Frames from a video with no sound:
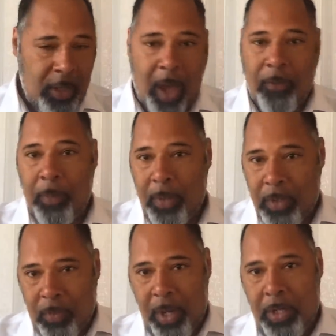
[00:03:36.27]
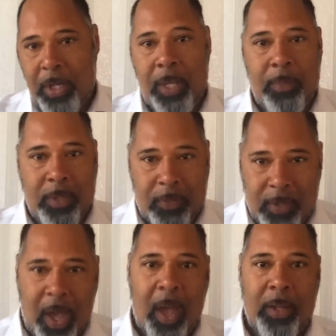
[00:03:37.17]
governments, regimes have
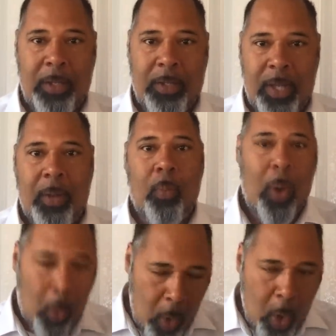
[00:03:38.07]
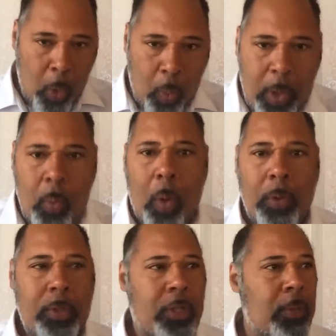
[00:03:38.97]
done is said, well, we
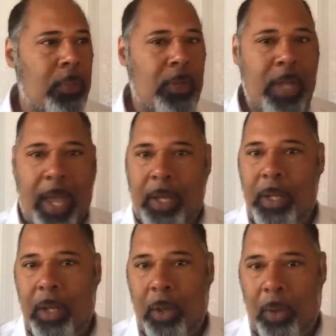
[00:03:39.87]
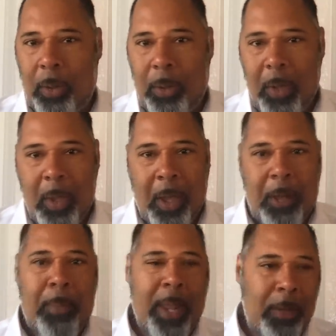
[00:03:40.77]
want some technical
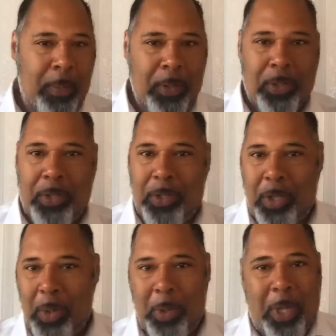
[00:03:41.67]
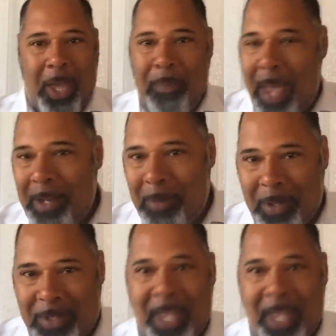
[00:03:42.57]
amendments to the amendments.